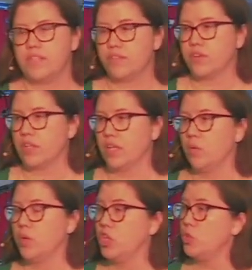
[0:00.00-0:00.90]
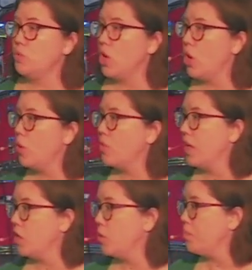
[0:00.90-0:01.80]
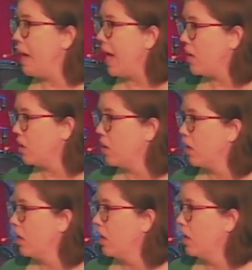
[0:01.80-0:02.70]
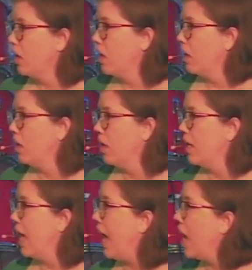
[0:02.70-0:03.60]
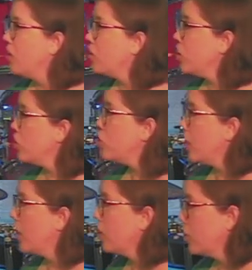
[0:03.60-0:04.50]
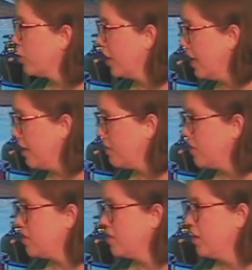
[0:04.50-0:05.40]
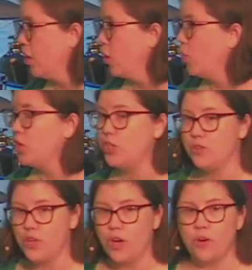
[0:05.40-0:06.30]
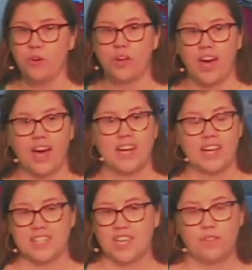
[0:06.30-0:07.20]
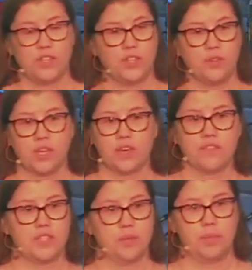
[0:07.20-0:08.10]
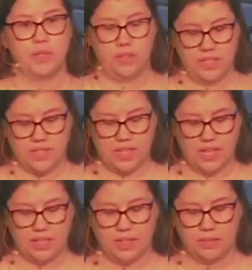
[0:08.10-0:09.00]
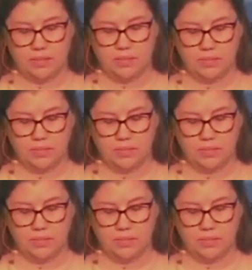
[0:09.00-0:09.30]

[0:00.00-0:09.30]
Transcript: differently when you know that you matter? And how do you share your gifts when you know God has given you gifts to build this kingdom?